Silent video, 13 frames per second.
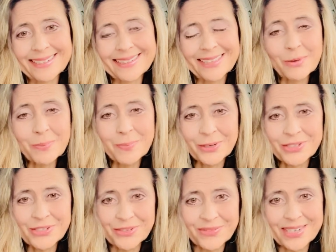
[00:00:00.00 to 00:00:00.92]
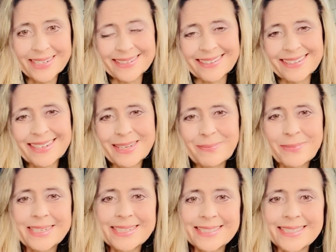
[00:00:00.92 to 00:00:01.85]
They will persevere
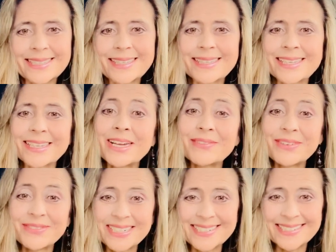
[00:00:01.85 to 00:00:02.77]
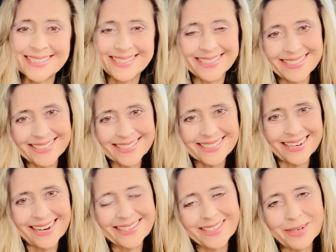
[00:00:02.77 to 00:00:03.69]
because the love of Jesus is
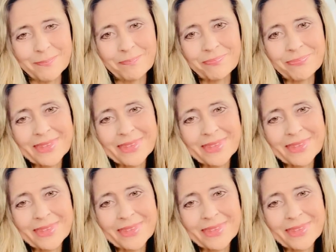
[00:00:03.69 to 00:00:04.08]
inside them.